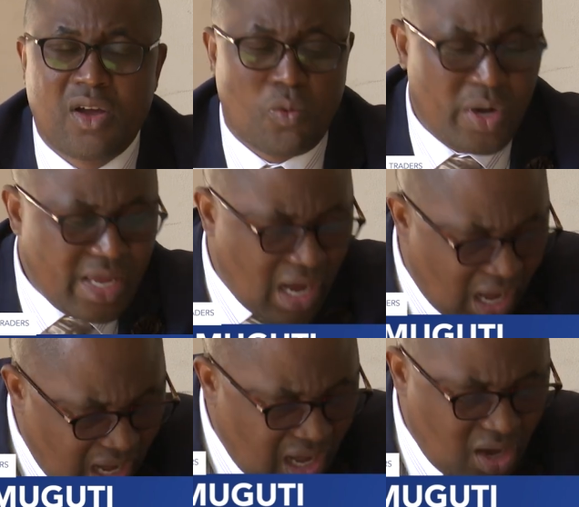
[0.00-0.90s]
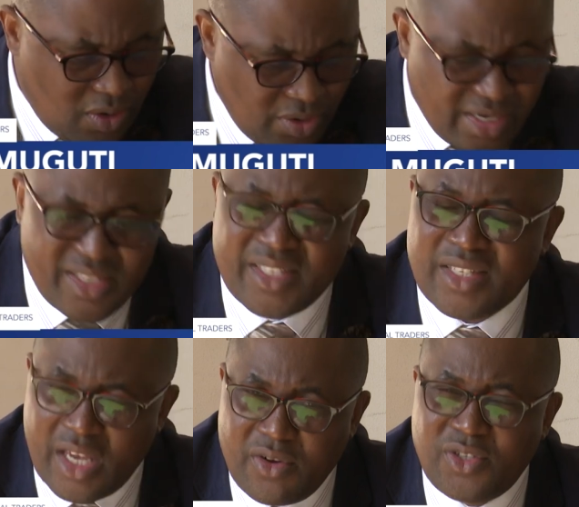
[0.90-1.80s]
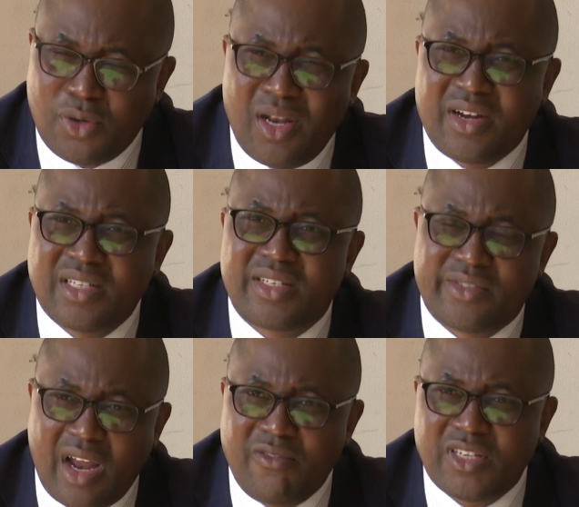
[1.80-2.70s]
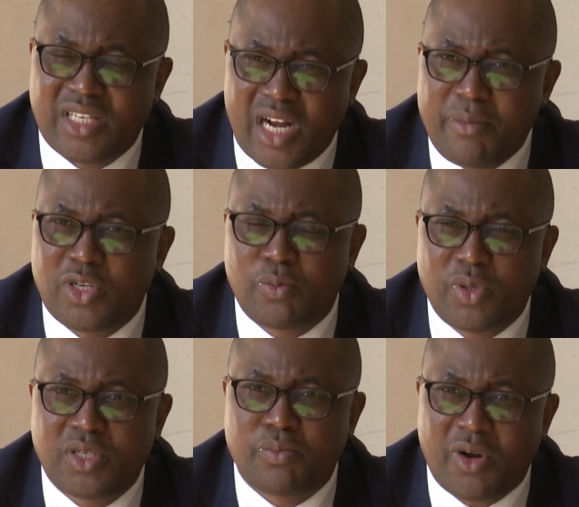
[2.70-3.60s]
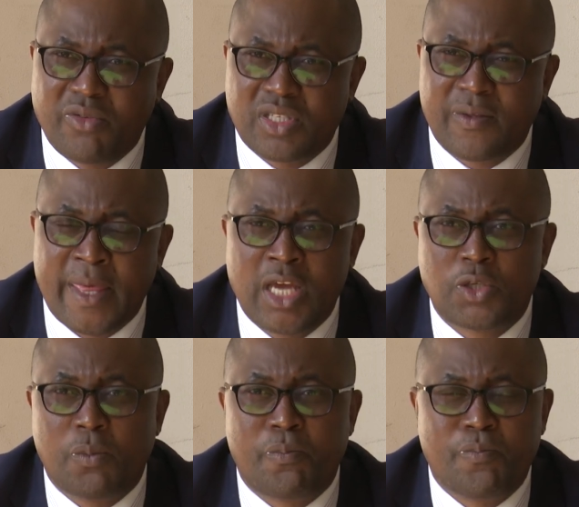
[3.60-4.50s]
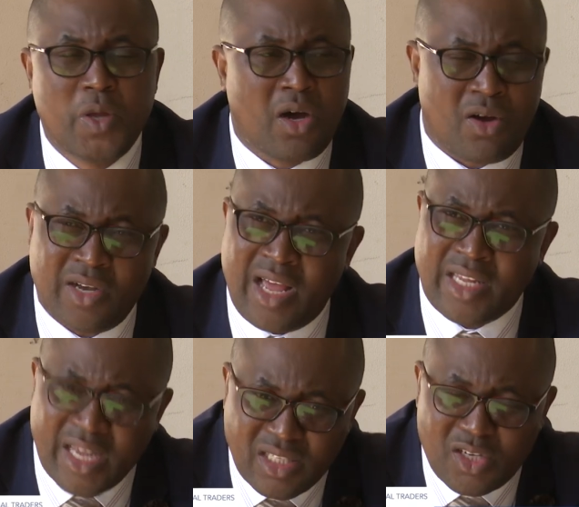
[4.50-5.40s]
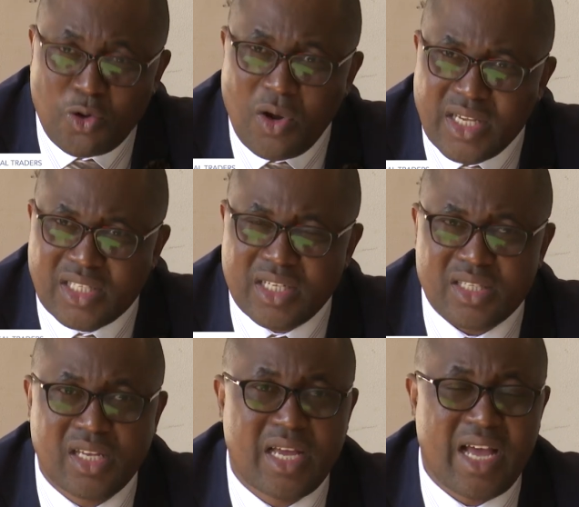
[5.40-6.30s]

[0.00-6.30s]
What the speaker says: We are on a zero tolerance drive as a Harare Metropolitan Province to against lawlessness,